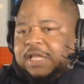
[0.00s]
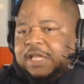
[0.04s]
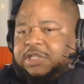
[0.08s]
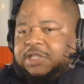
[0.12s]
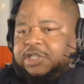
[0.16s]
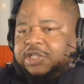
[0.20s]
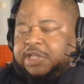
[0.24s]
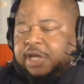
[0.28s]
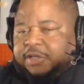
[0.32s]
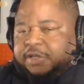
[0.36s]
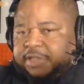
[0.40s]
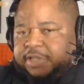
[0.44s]

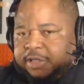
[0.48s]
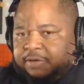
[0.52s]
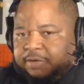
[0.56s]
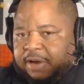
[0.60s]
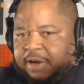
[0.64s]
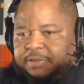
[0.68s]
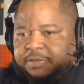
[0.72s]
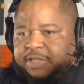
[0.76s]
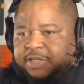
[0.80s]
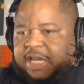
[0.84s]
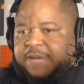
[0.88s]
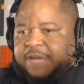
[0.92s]
Chelsea Gray
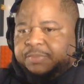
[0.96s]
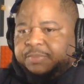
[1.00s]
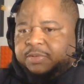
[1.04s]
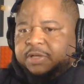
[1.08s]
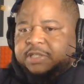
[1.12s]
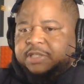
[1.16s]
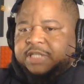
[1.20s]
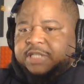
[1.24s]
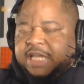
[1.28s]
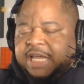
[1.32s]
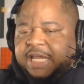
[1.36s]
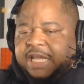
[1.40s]
was keeping the
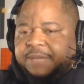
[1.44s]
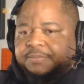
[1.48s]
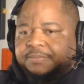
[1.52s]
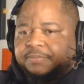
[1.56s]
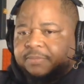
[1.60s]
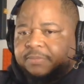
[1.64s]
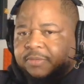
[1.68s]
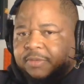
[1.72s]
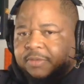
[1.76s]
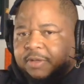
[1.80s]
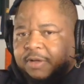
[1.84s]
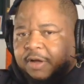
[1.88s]
team
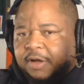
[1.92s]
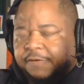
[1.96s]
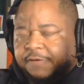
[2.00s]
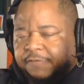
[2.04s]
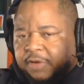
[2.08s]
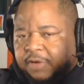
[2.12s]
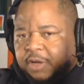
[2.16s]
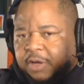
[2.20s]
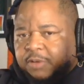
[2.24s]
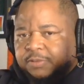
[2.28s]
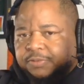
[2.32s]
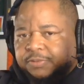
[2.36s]

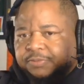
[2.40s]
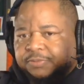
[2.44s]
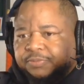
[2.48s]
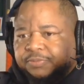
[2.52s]
afloat.